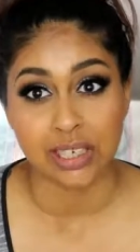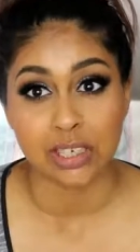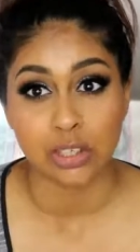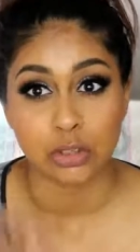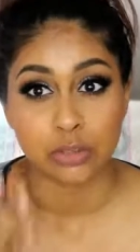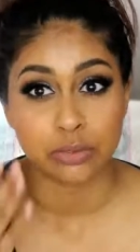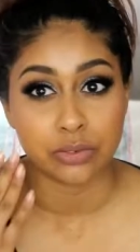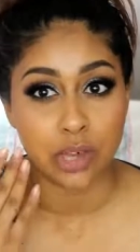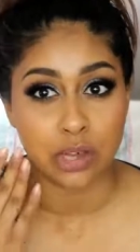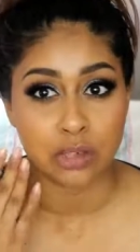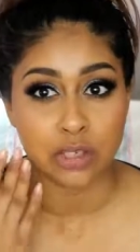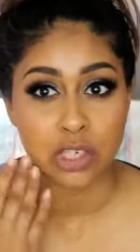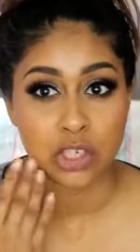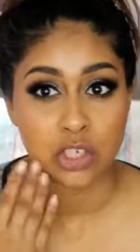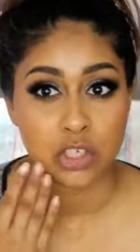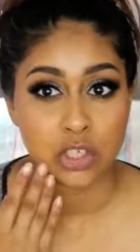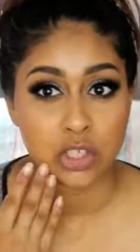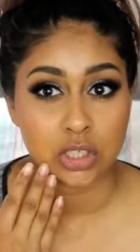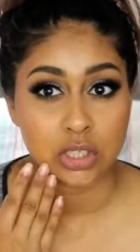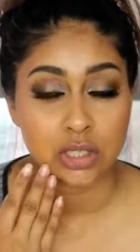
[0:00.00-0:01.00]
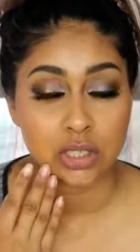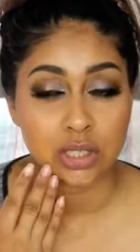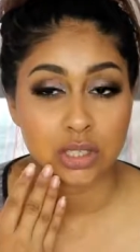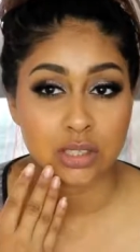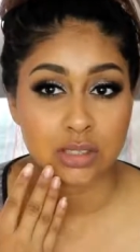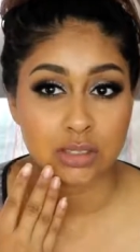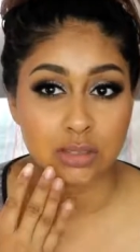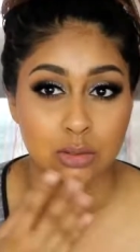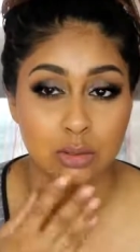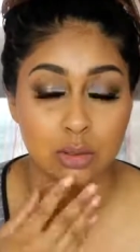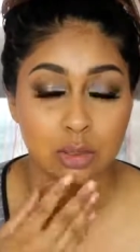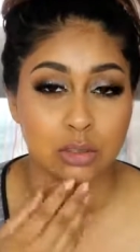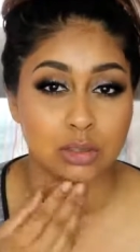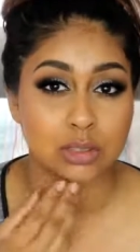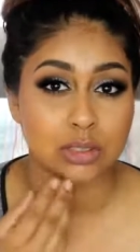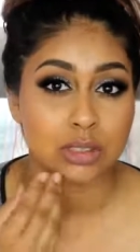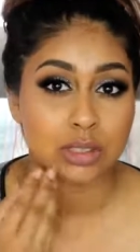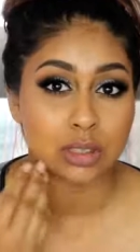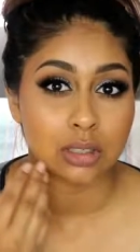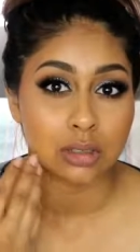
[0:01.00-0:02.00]
and your foundation is
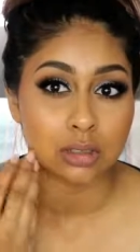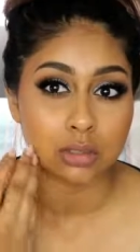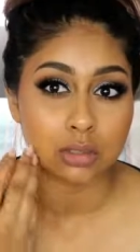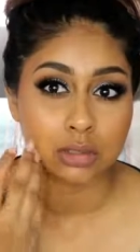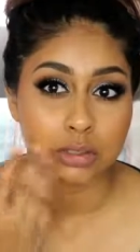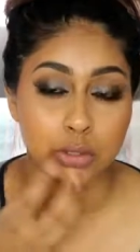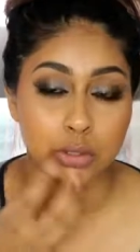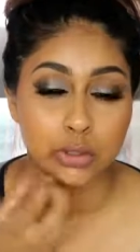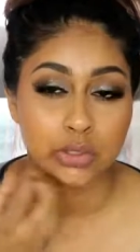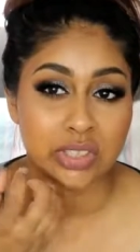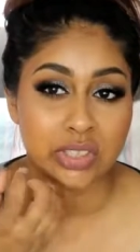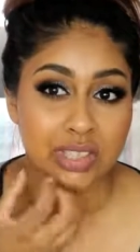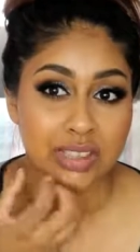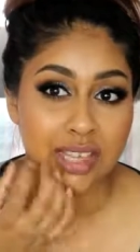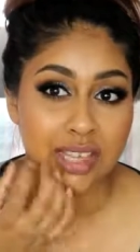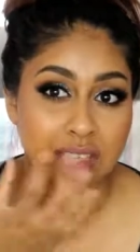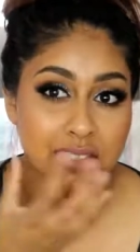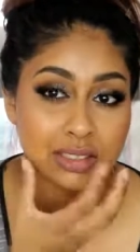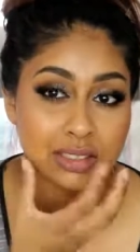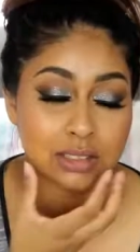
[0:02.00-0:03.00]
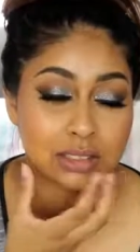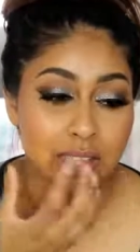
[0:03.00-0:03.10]
not suiting that